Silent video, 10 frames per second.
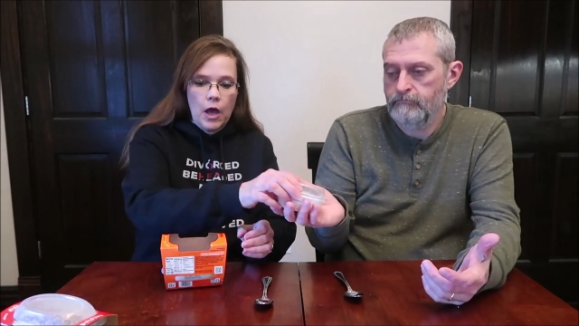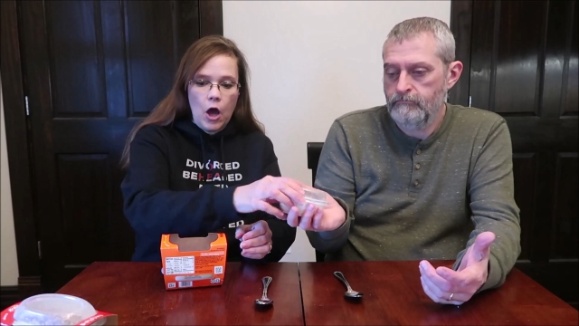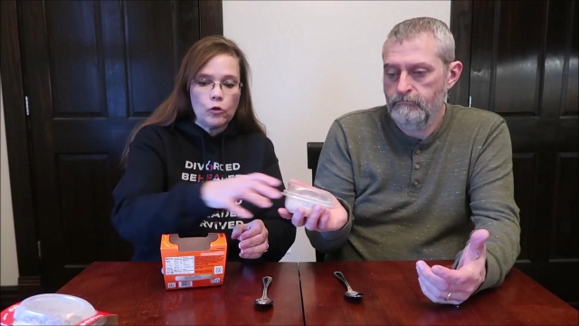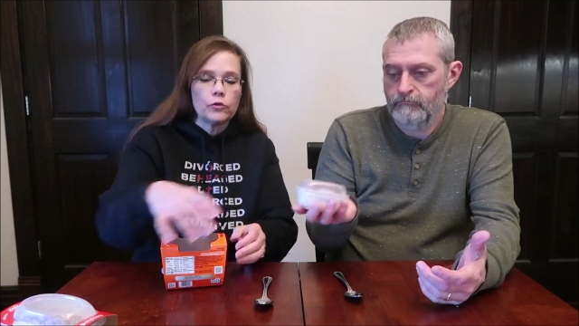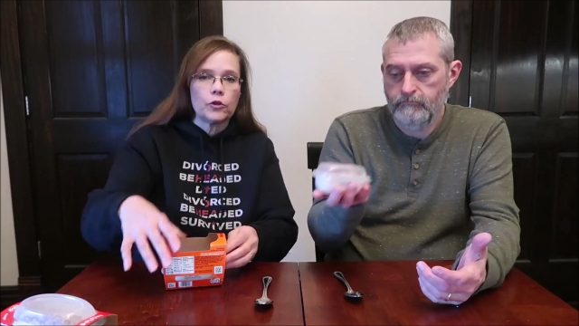
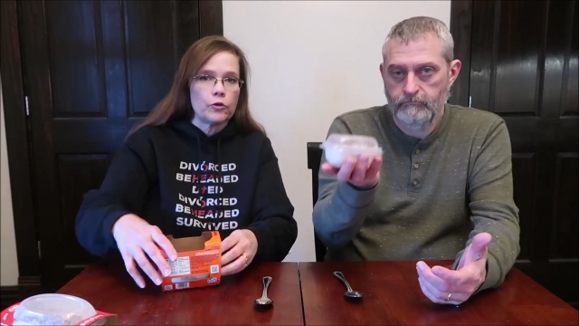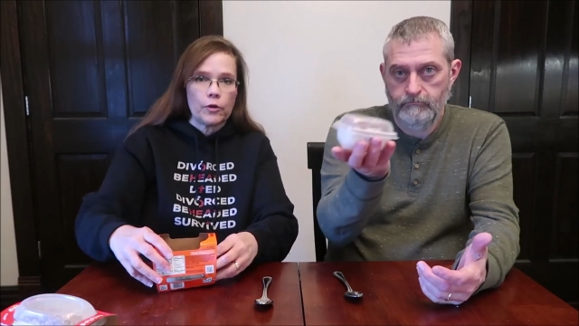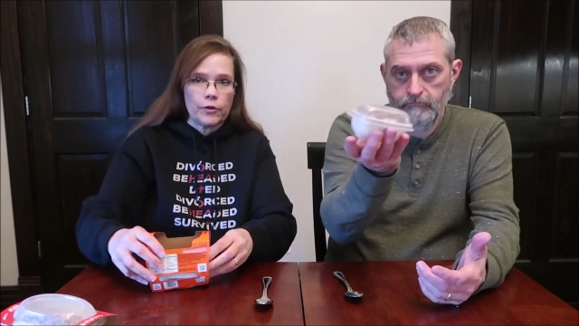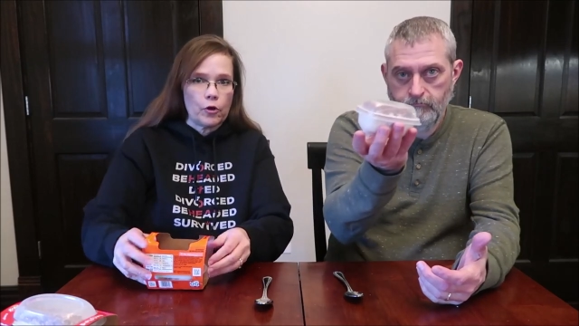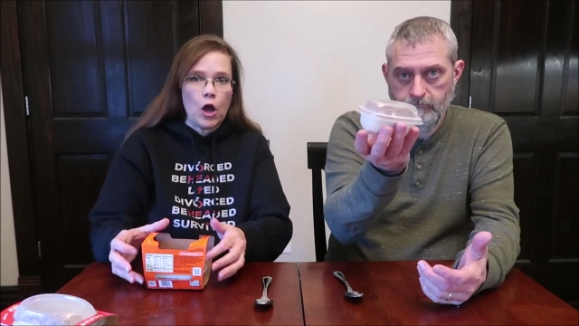Speaker 1: hold
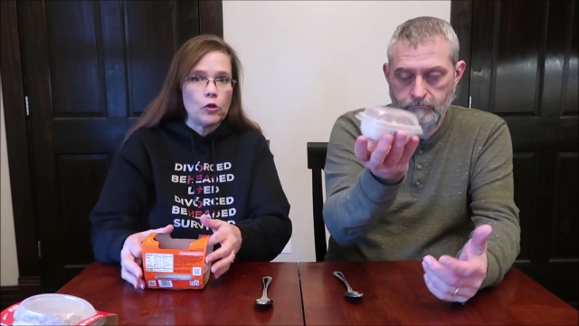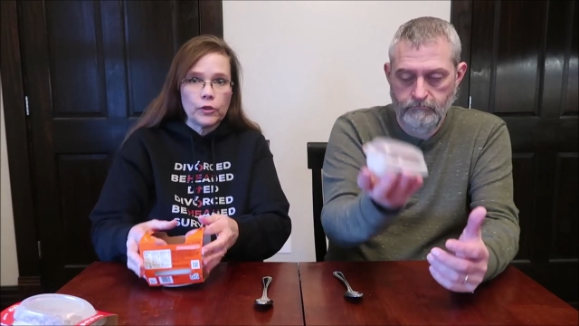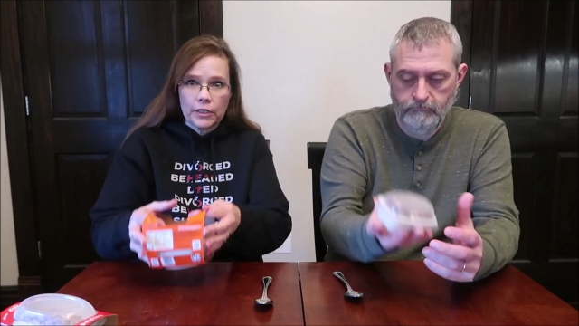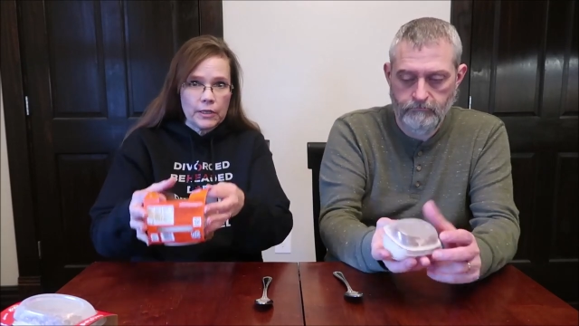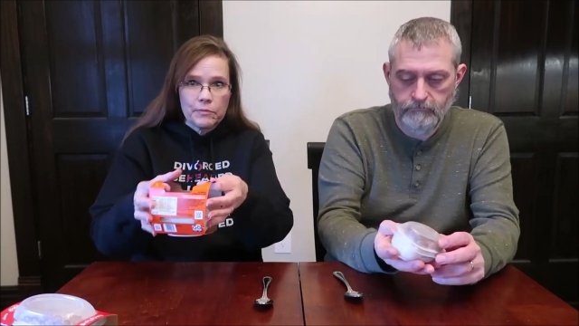they're they're
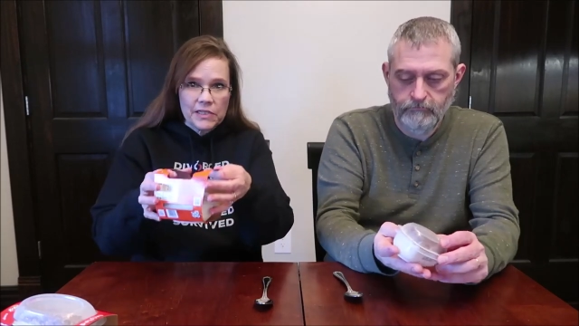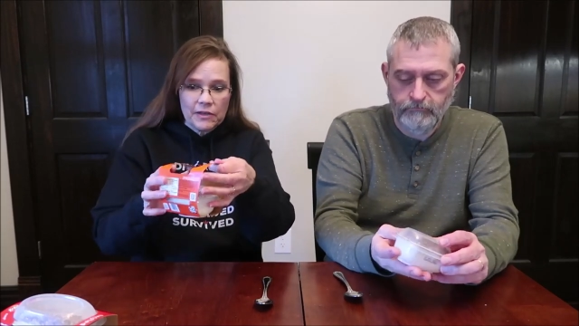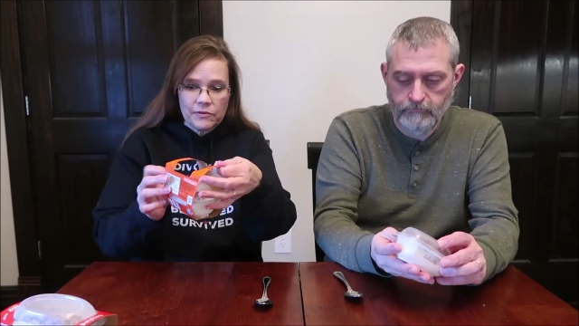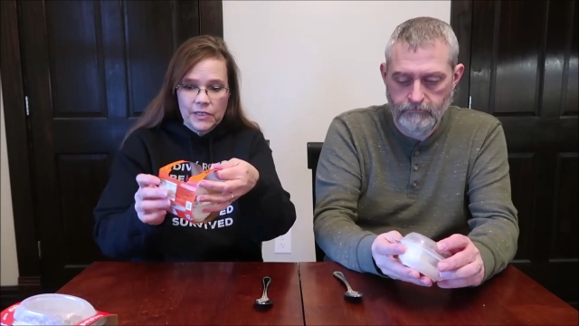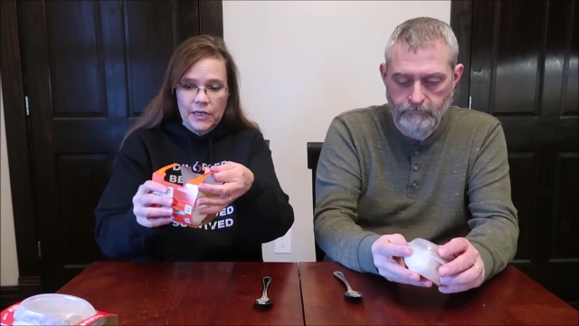holding
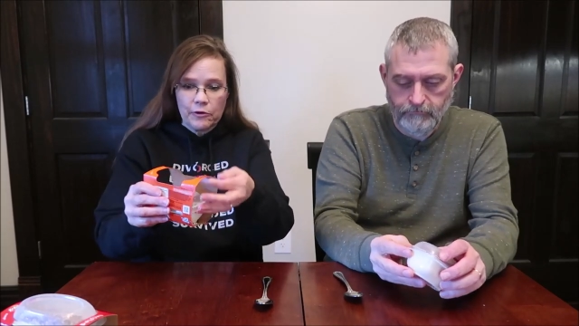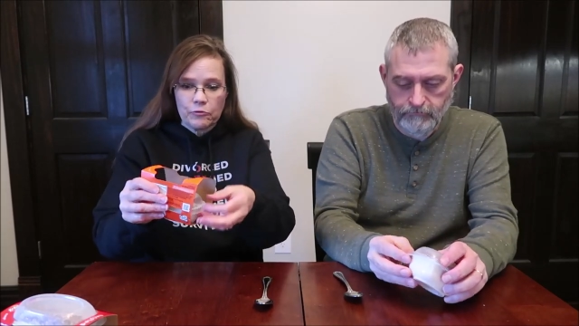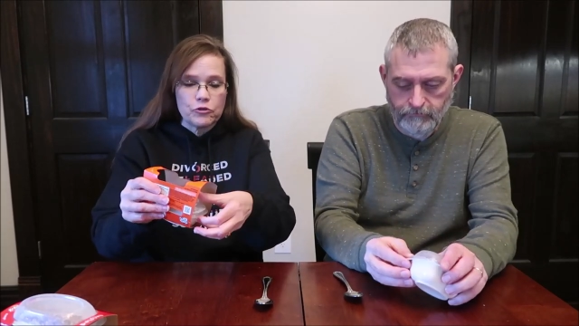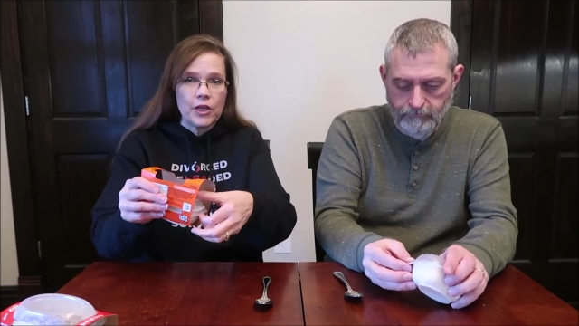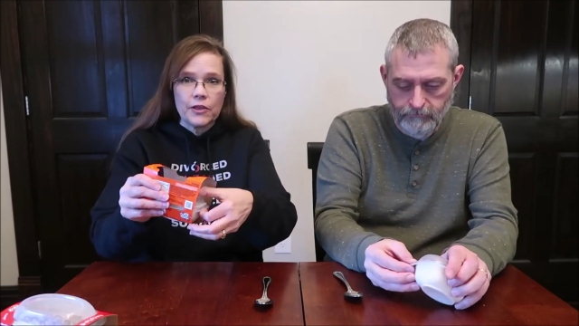themselves in here there's